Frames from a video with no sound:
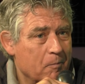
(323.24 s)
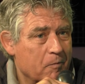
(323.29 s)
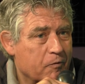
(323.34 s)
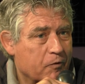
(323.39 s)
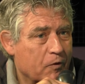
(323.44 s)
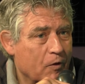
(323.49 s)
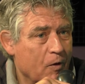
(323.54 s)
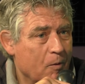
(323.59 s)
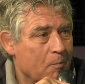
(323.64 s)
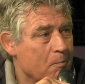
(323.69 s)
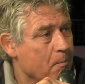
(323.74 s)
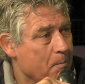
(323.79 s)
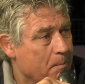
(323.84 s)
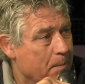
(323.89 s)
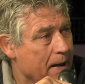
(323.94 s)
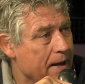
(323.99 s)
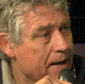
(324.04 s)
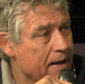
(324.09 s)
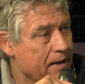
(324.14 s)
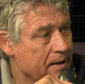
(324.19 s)
from
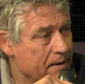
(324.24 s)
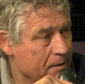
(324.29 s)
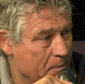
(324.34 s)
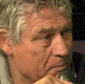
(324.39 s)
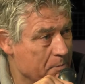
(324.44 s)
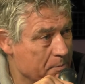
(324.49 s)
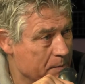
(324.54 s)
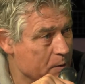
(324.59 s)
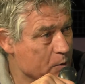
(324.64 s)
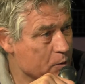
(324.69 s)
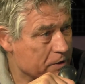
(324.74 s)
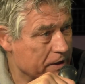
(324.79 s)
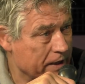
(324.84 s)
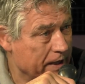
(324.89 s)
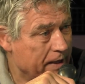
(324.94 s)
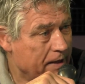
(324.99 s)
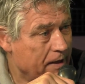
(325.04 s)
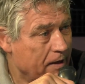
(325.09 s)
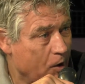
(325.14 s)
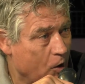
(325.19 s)
paying
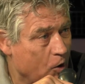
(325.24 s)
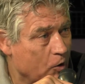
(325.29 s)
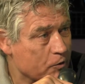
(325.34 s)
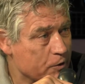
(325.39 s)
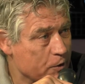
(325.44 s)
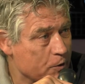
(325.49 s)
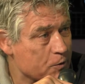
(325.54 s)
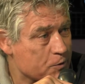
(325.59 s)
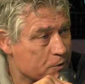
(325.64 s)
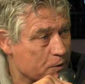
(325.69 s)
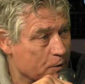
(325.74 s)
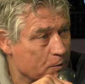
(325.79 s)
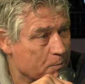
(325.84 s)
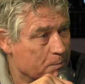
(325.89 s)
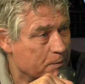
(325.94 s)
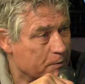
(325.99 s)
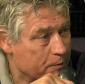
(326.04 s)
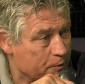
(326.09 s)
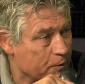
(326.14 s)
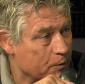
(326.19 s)
music on YouTube
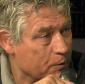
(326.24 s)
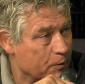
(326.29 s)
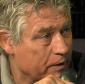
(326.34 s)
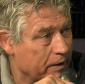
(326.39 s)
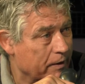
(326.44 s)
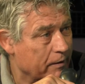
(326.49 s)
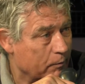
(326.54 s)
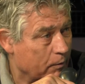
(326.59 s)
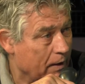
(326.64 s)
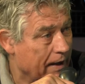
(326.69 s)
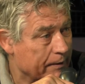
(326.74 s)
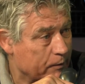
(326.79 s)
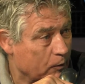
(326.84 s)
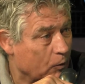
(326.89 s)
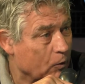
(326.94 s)
to the right